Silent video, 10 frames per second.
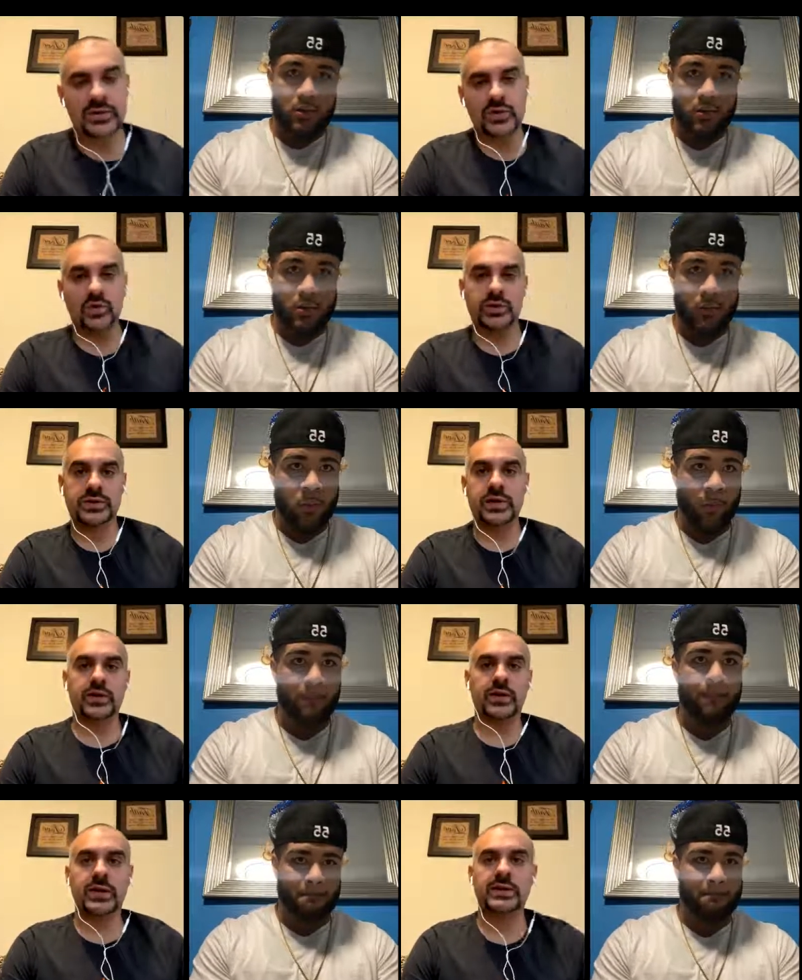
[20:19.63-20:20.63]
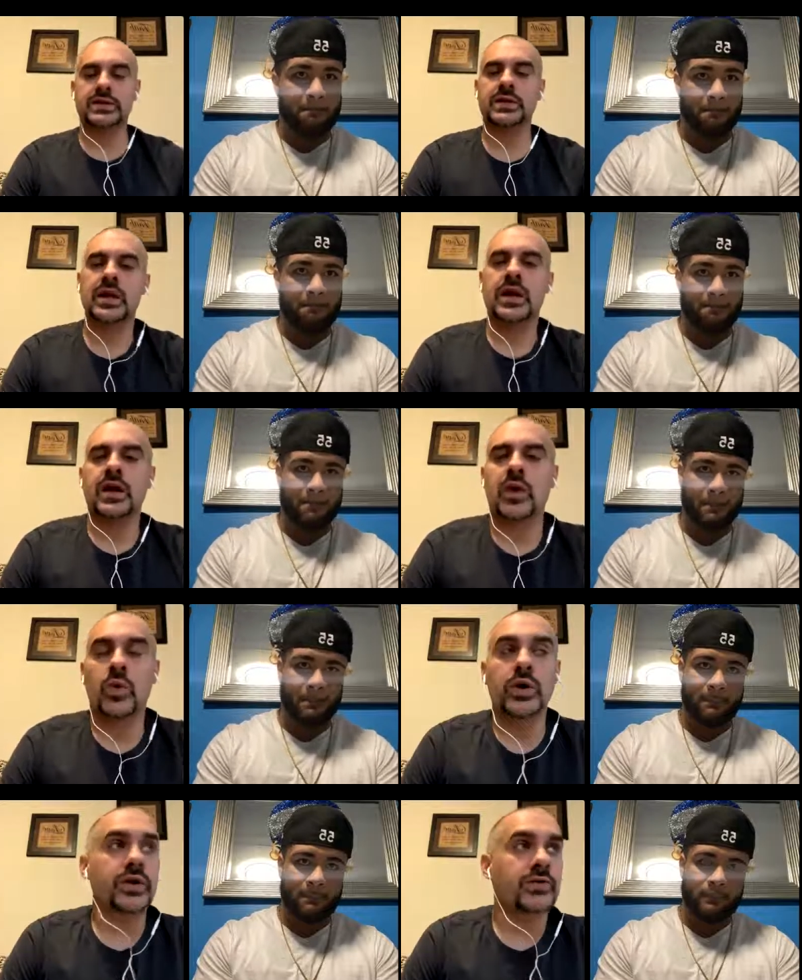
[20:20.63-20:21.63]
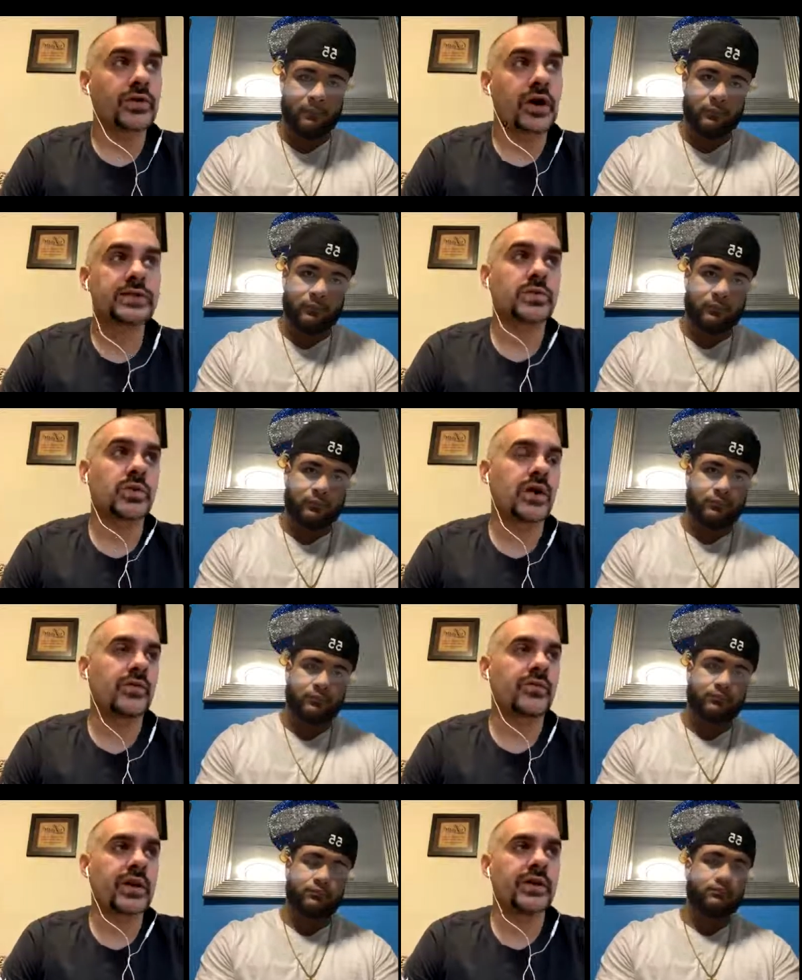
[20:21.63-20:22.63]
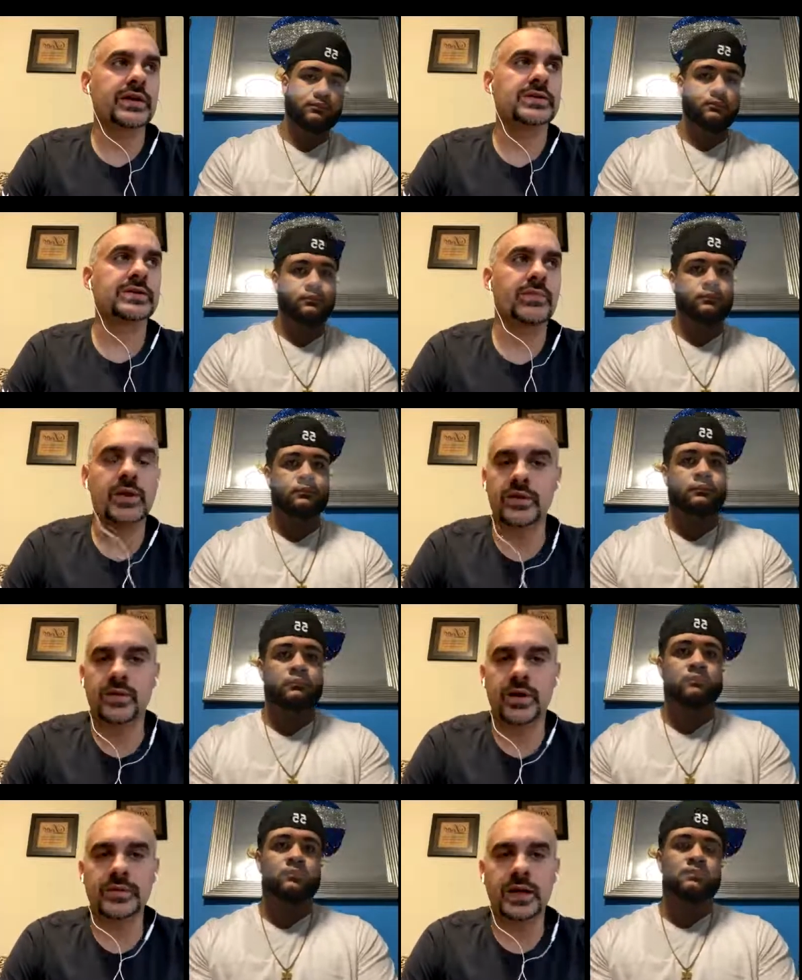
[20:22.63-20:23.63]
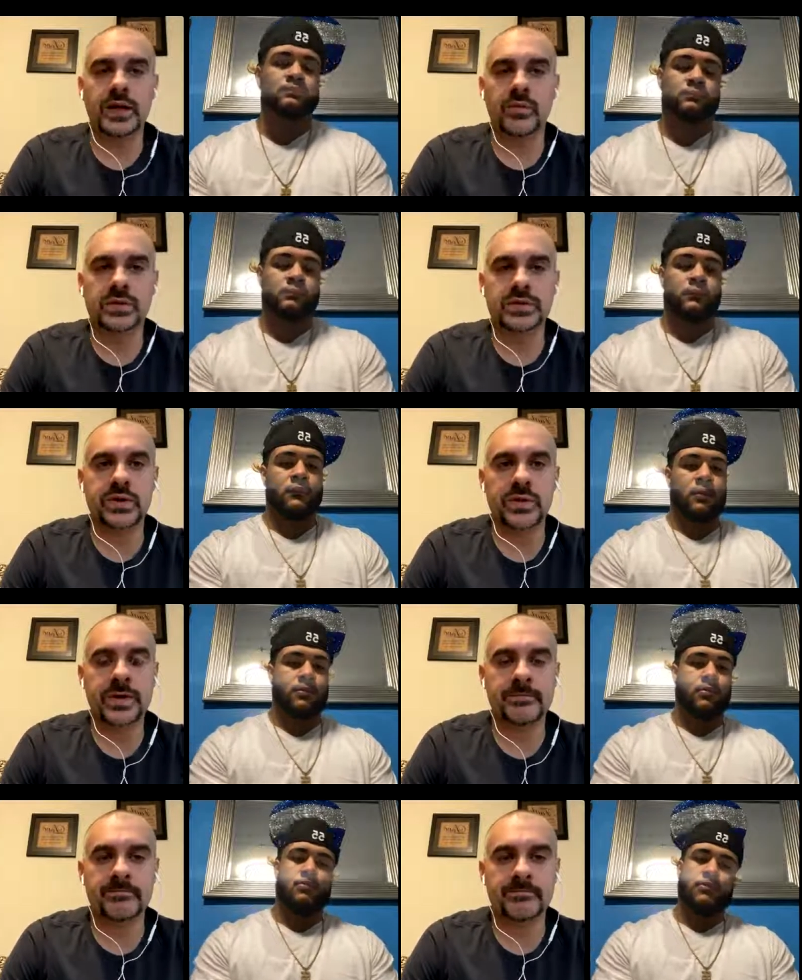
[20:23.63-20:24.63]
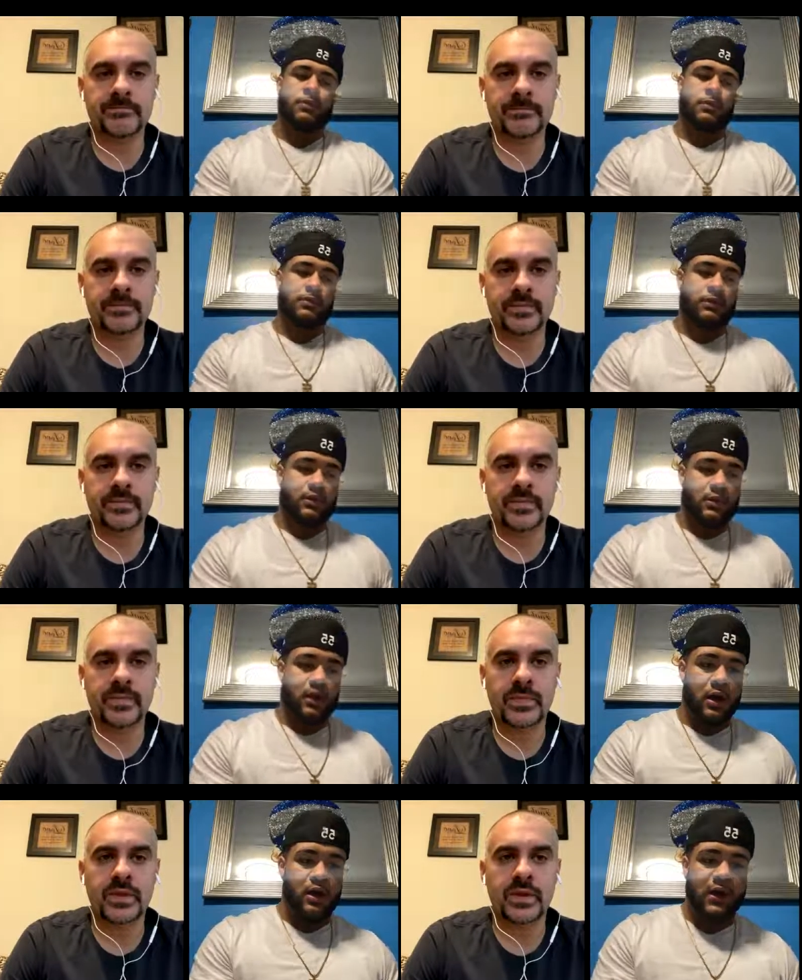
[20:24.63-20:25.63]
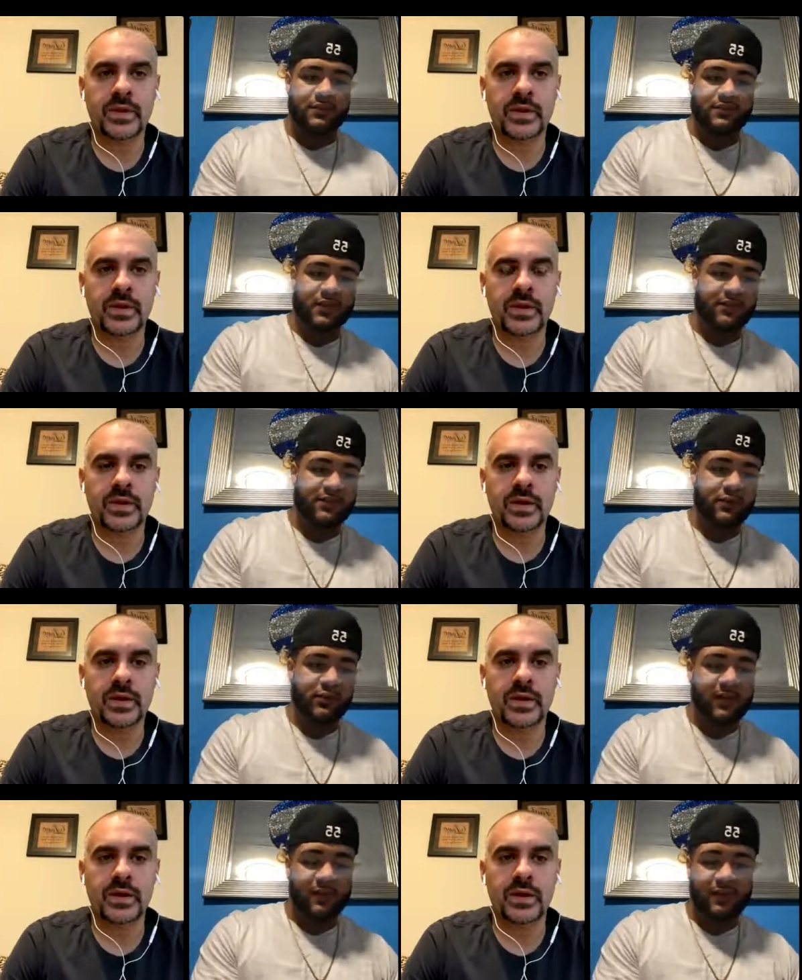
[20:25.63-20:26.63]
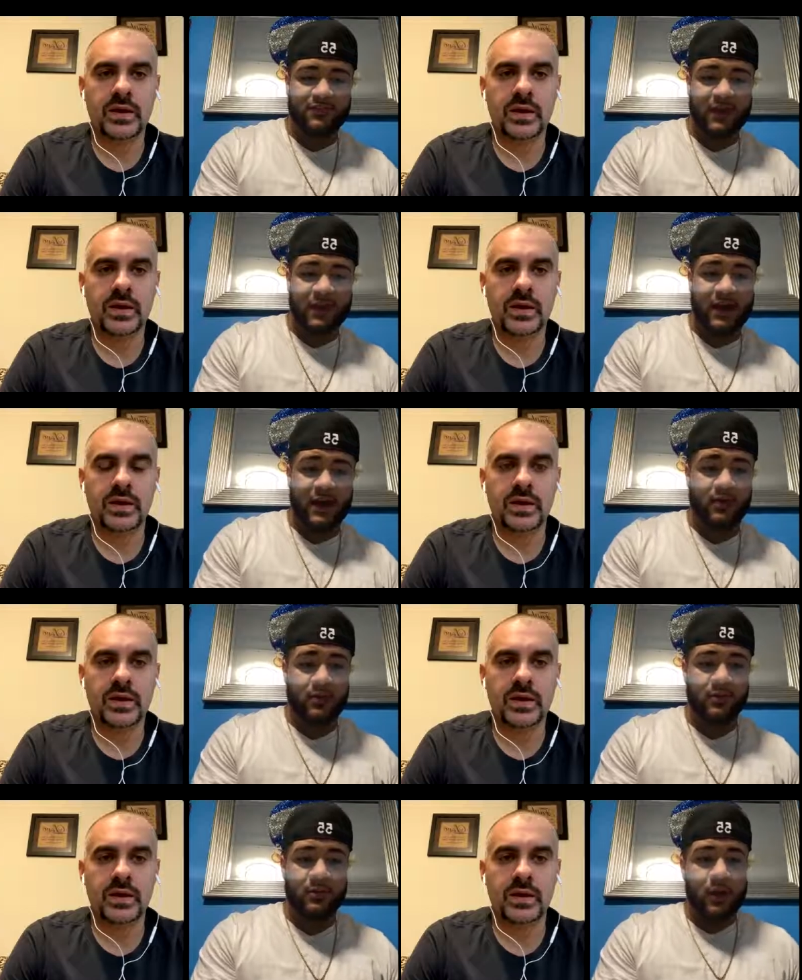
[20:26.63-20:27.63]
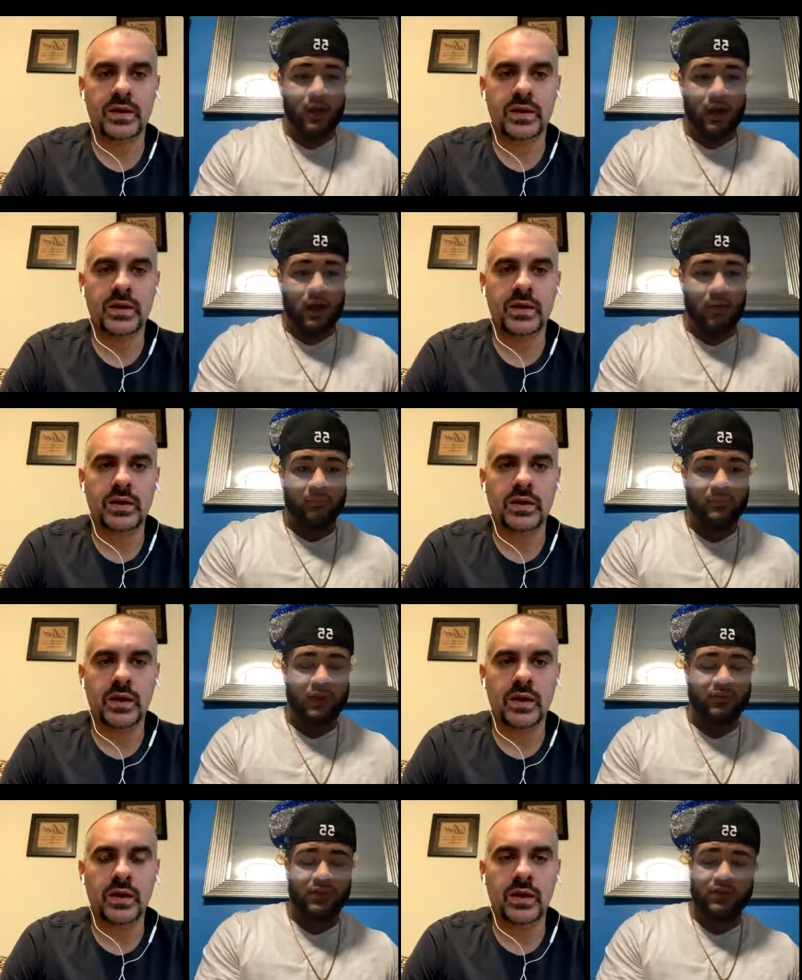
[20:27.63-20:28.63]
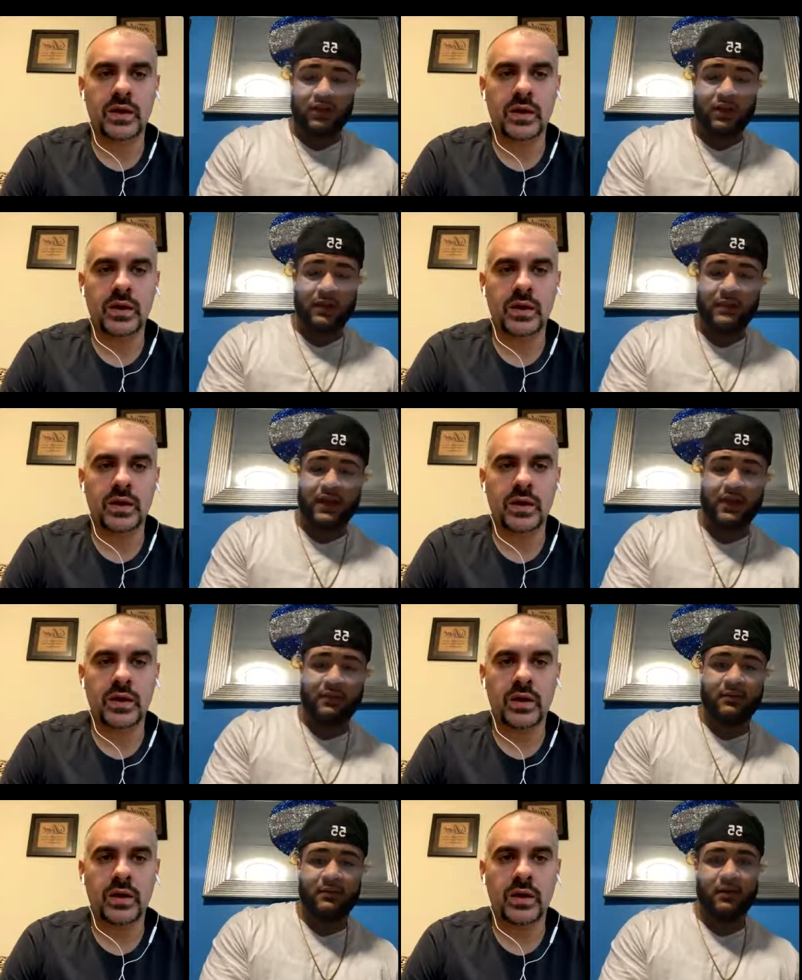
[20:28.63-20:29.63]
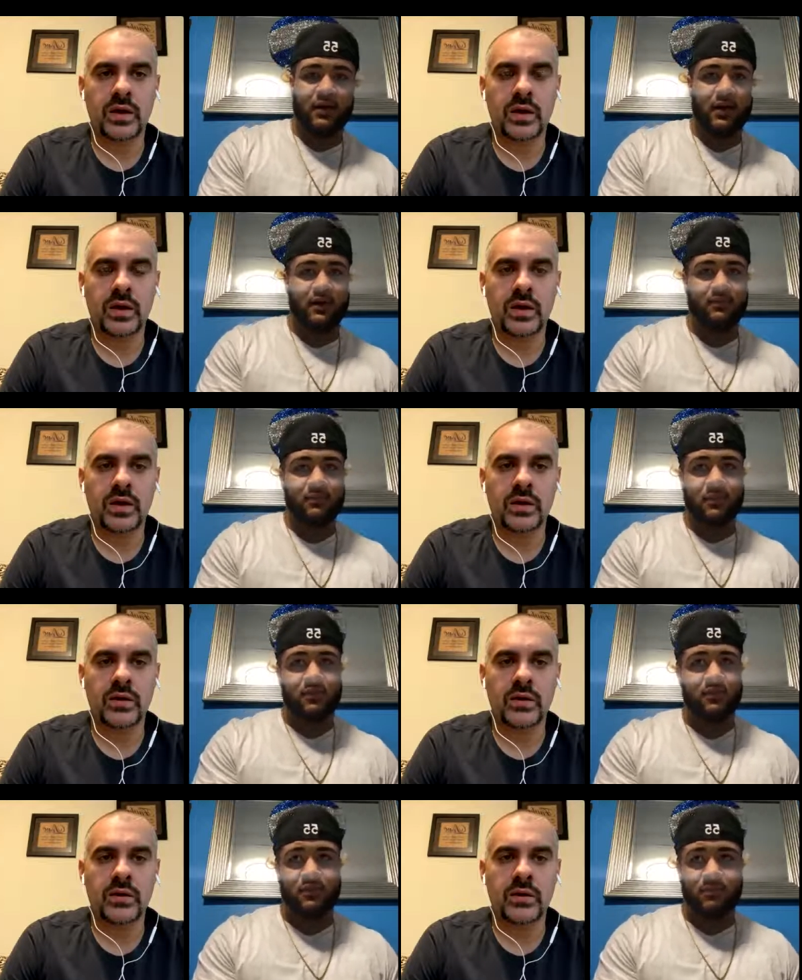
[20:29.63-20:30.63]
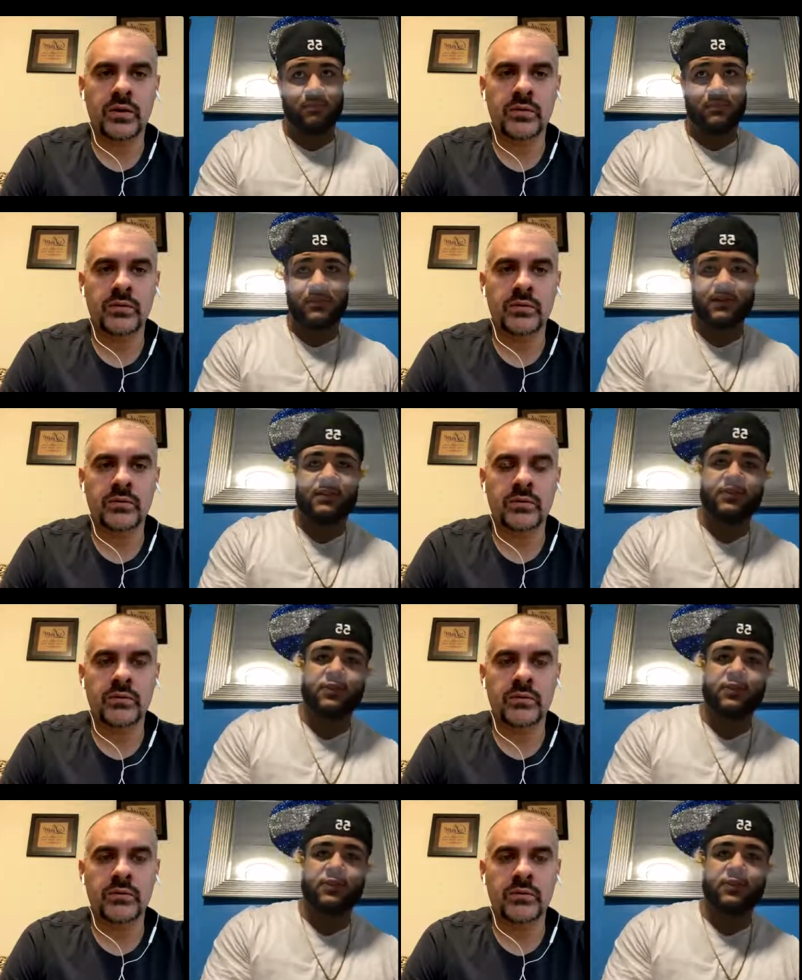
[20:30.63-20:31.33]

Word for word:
Speaker 1: schools on the list. Uh, what are your thoughts? What are your feelings? Give me a little update on what's going on.
Speaker 2: Oh uh, yeah, so 11 schools on the list right now. Um, you know, schools are coming in. Uh, you know, tons of